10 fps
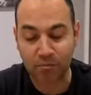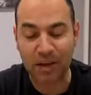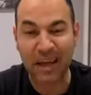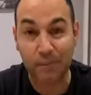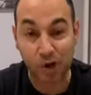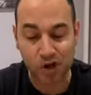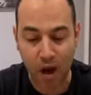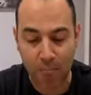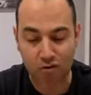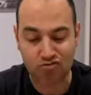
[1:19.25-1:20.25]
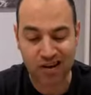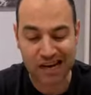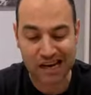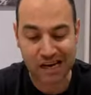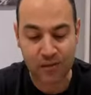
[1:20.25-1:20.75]

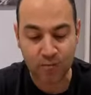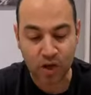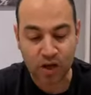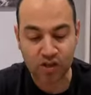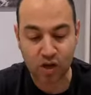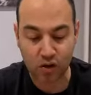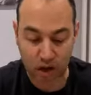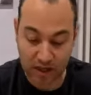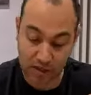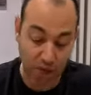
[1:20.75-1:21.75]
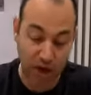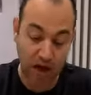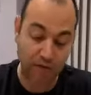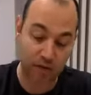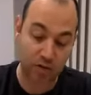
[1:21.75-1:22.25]
meringue. So guys, I'm gonna
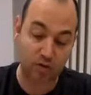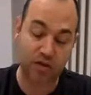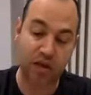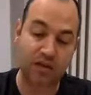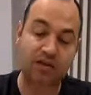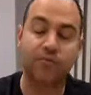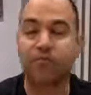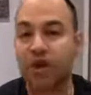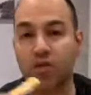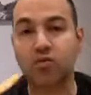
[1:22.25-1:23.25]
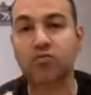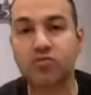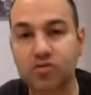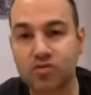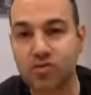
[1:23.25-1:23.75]
have a little taste, then I'll
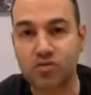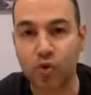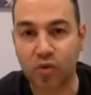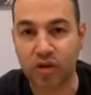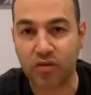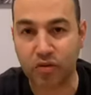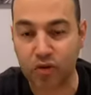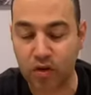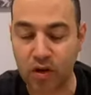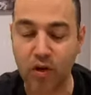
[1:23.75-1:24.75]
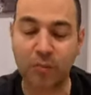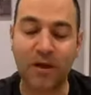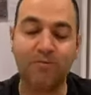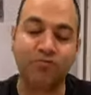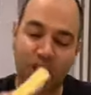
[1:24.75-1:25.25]
talk you through a little
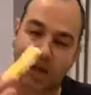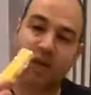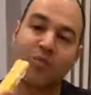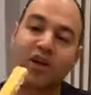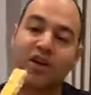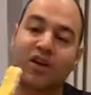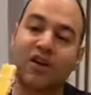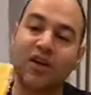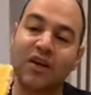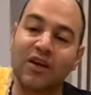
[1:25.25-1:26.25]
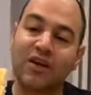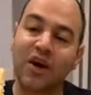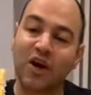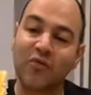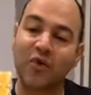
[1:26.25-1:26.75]
bit, and then we can
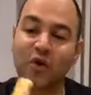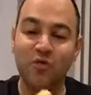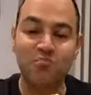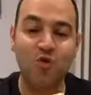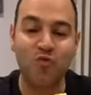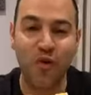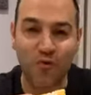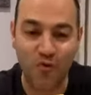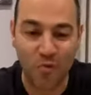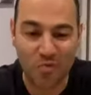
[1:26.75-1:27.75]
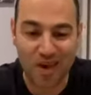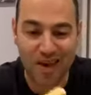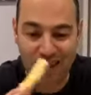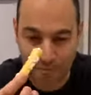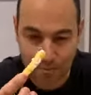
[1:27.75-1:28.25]
kind of move on from
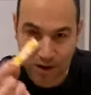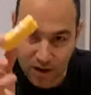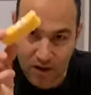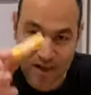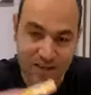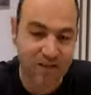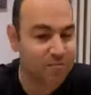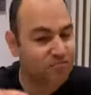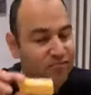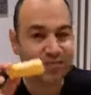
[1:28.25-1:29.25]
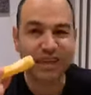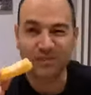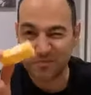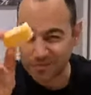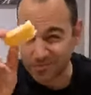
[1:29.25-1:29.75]
there. But guys,
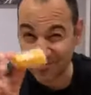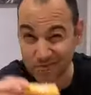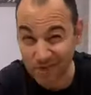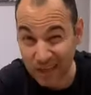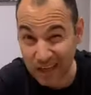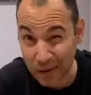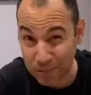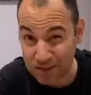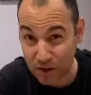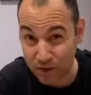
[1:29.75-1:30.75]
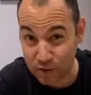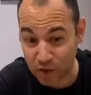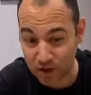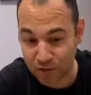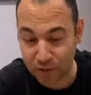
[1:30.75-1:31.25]
count myself as
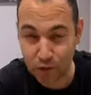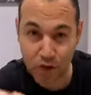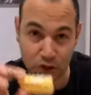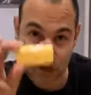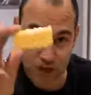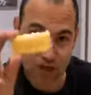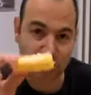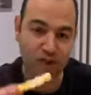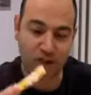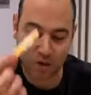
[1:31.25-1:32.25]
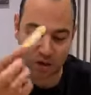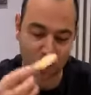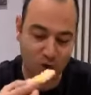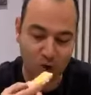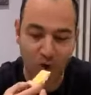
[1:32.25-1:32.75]
one of the fortunates. Here we
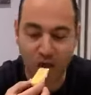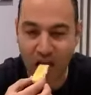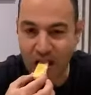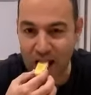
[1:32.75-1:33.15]
go.